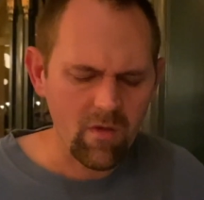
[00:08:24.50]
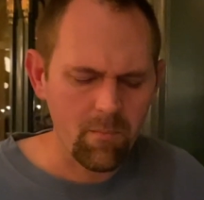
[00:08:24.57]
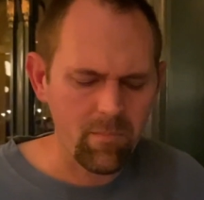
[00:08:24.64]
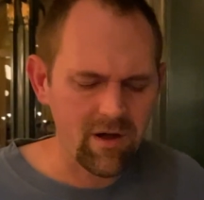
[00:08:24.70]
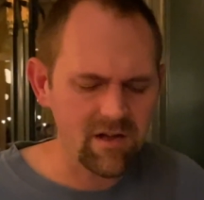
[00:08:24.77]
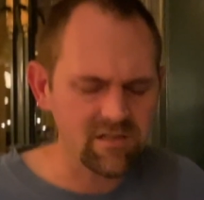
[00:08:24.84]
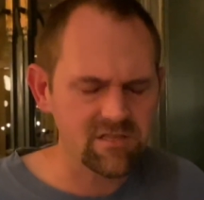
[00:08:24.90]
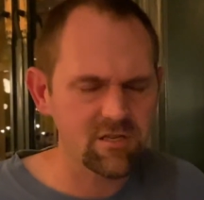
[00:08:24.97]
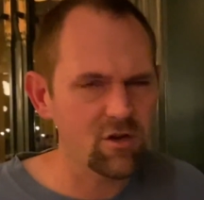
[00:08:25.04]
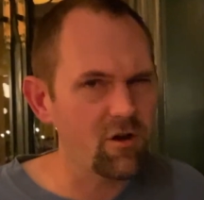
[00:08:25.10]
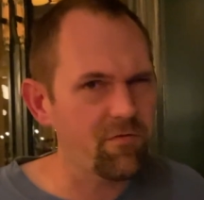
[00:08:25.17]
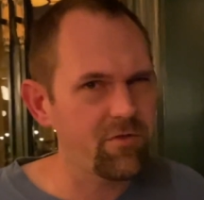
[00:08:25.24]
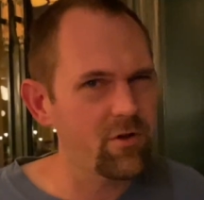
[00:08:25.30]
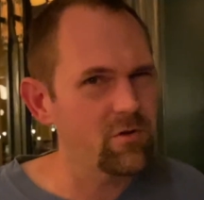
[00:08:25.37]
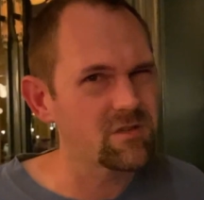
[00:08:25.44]
By itself,
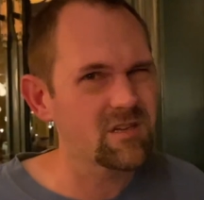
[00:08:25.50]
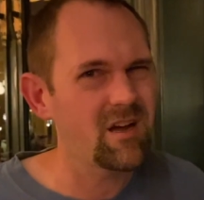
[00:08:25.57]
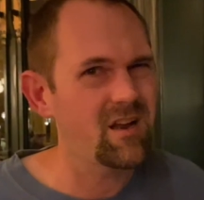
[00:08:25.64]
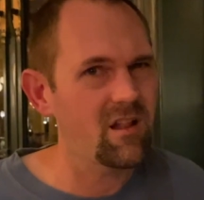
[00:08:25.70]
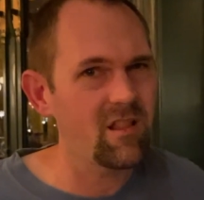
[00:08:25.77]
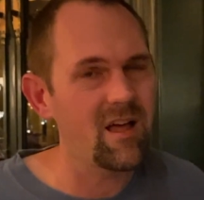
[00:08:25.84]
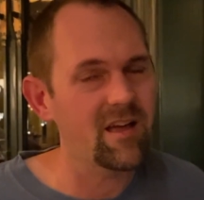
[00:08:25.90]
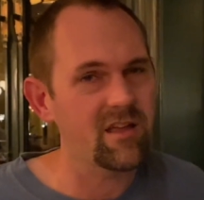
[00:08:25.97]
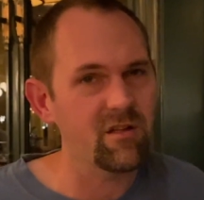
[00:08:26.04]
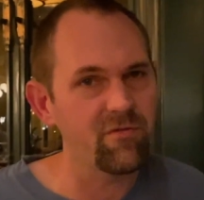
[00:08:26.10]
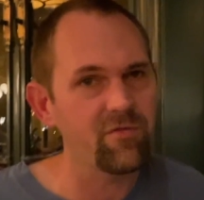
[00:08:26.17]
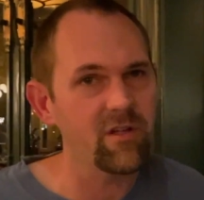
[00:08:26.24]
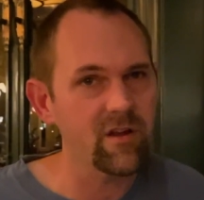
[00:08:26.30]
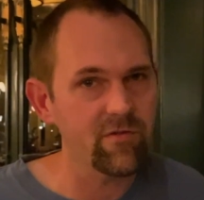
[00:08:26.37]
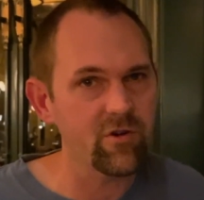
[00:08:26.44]
though, it's kind of lacking in
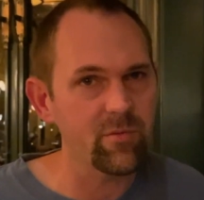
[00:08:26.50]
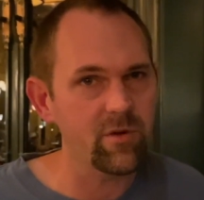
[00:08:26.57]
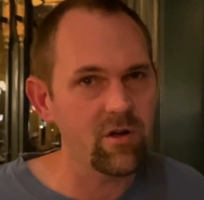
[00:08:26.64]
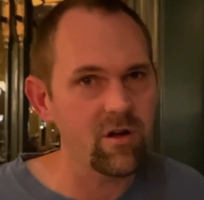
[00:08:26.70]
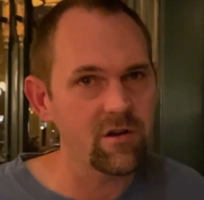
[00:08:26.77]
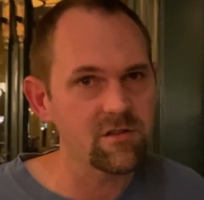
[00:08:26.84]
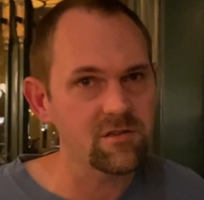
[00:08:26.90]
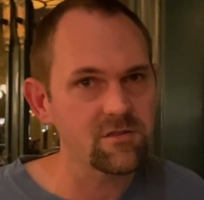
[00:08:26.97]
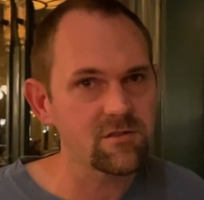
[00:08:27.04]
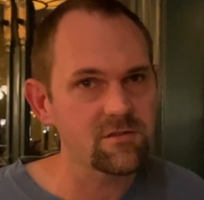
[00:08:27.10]
flavor, to be honest.